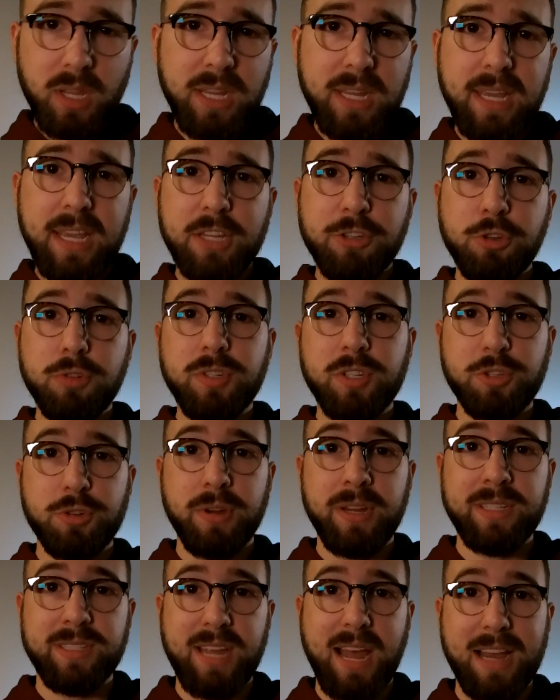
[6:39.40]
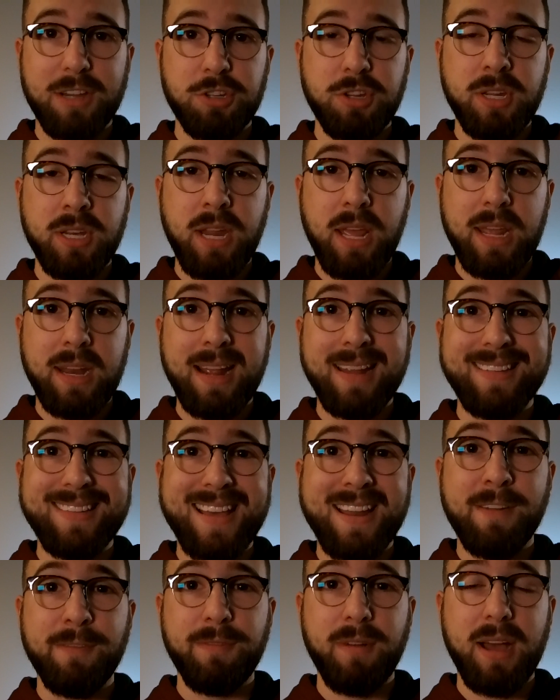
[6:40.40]
he issues a transaction and
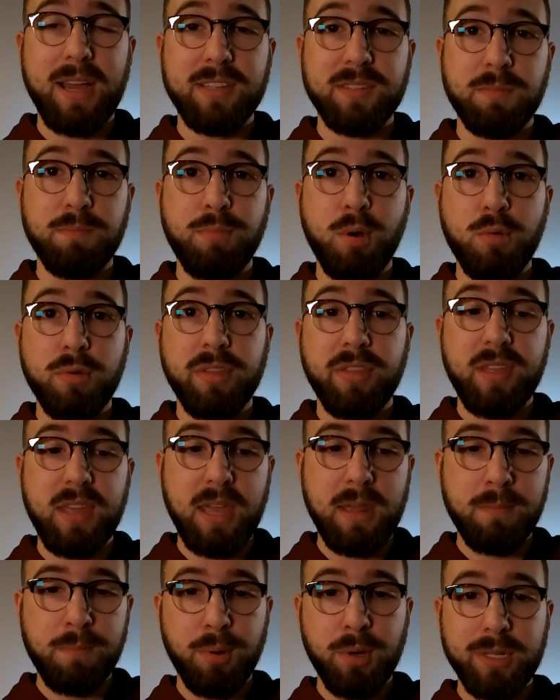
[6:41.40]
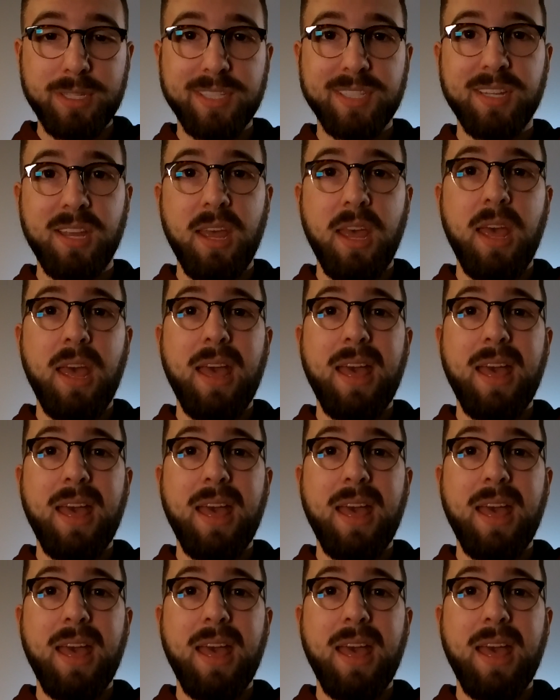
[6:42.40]
identifies both the inputs